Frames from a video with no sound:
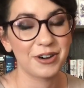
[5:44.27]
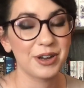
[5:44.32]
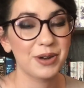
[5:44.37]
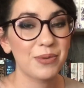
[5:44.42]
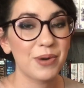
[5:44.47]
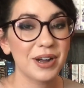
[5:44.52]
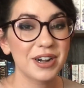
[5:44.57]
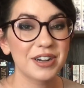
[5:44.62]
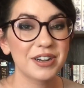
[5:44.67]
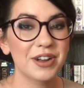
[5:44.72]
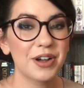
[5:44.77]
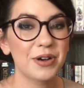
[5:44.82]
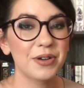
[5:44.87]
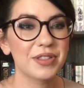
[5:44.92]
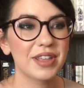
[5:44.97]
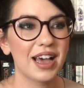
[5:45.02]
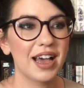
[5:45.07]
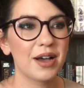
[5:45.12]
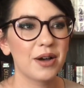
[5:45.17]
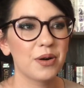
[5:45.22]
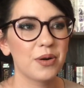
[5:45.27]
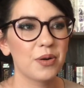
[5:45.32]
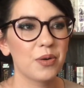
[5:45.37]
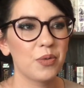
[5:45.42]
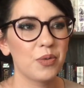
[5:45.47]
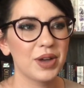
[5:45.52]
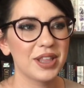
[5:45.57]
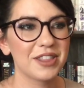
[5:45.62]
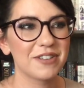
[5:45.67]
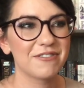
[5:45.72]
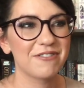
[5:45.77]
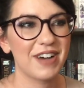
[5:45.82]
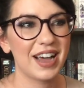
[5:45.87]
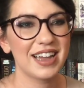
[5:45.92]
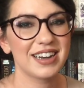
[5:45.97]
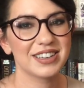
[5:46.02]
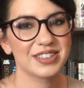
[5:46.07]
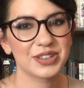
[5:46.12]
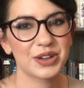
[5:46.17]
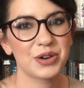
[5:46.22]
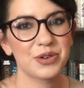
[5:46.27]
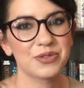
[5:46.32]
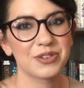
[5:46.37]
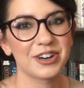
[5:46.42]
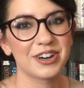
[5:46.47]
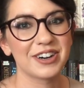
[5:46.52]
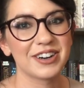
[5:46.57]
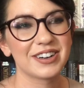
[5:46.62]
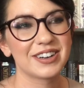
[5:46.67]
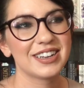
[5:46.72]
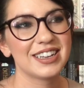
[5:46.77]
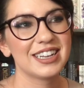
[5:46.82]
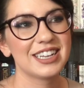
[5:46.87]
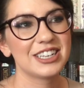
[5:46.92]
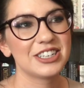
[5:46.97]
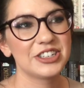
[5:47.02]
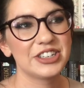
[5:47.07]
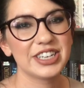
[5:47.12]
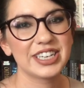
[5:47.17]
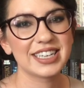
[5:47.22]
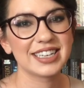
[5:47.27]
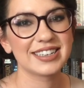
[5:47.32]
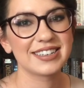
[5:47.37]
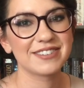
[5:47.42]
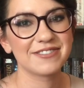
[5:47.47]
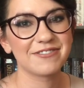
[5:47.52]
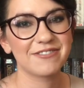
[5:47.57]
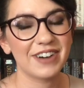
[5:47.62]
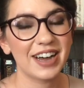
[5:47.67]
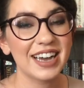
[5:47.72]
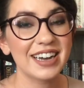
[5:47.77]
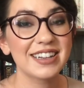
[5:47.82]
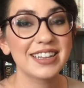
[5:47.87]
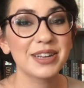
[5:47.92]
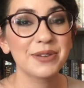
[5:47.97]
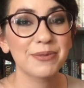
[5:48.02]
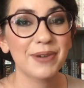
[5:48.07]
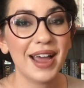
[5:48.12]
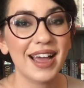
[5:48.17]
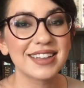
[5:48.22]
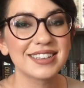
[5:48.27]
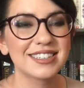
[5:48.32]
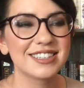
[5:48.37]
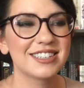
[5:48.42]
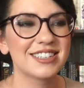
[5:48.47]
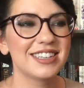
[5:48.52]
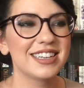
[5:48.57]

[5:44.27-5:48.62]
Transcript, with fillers: You want to know that when the fight is over, she can finally rest.